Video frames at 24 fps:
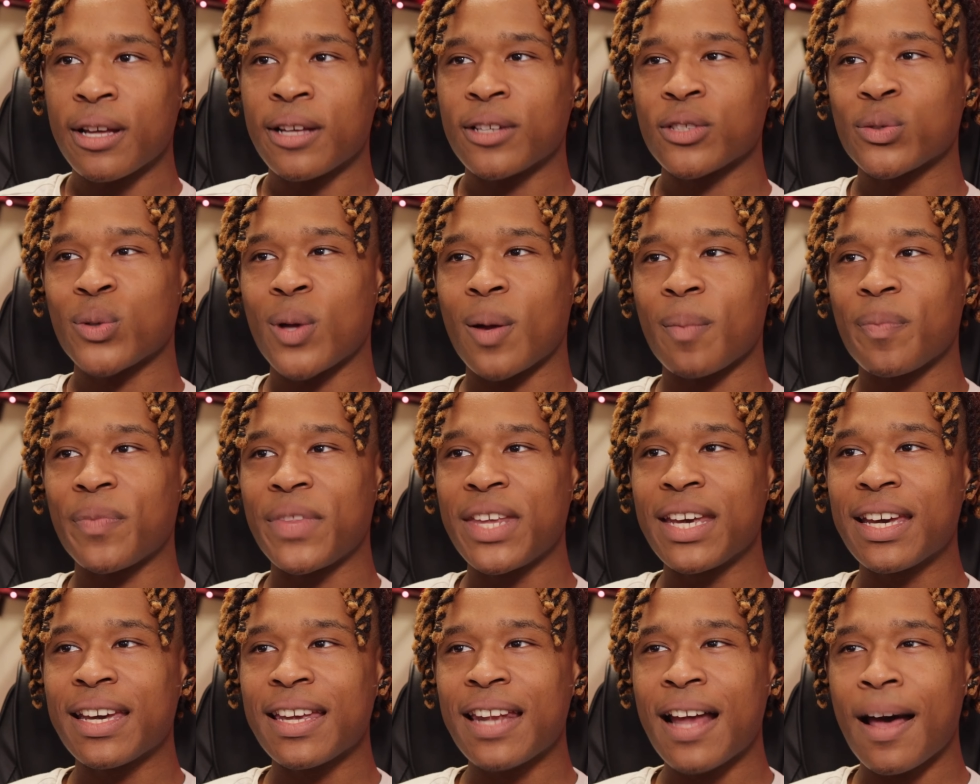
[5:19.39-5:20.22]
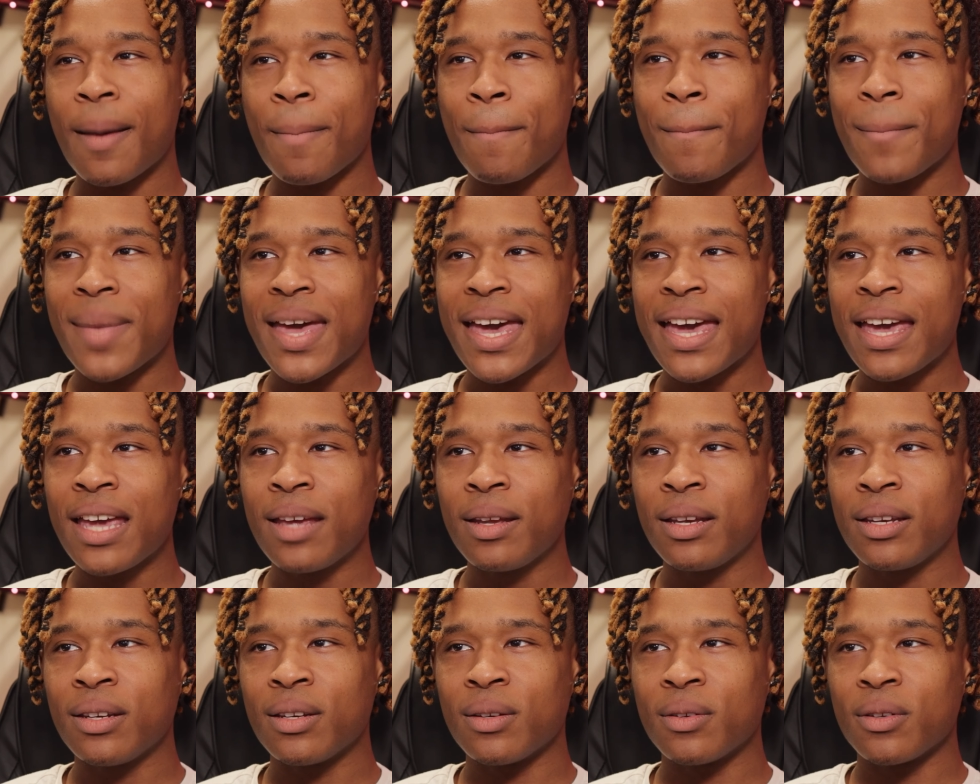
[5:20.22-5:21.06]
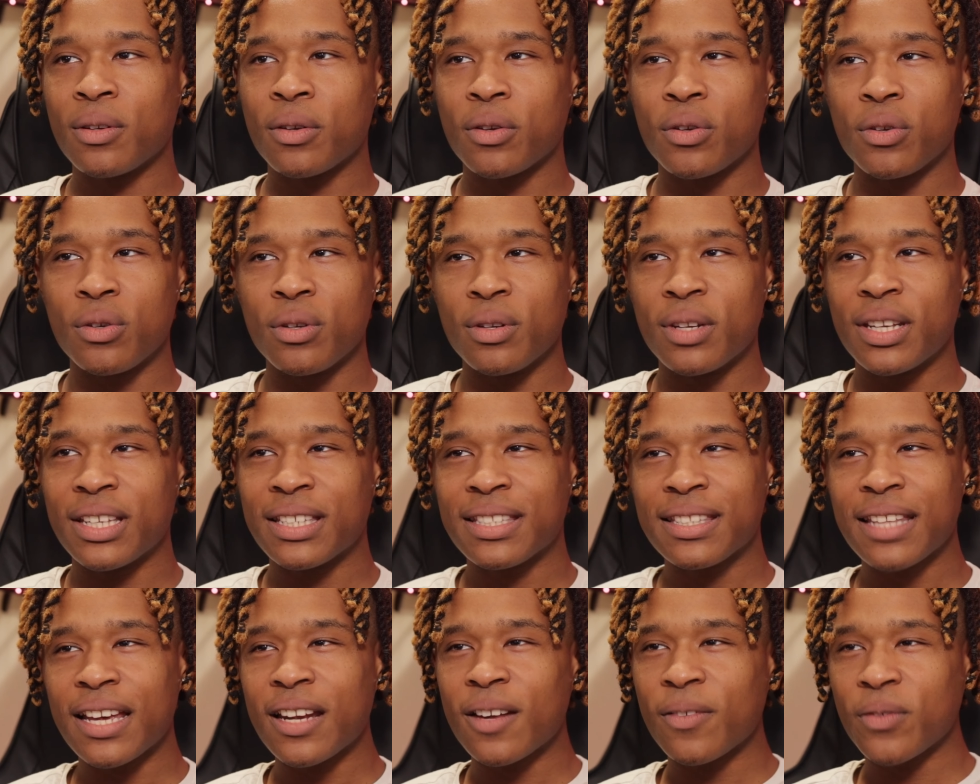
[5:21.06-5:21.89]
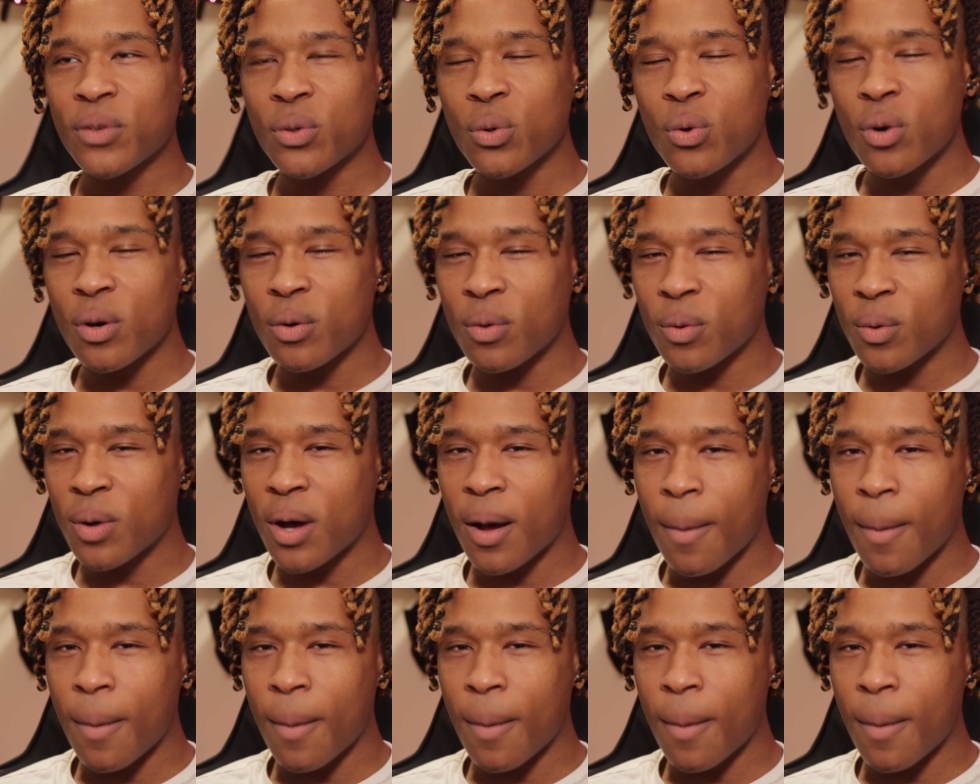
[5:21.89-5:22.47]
So I'm thinking I may, instead of do a,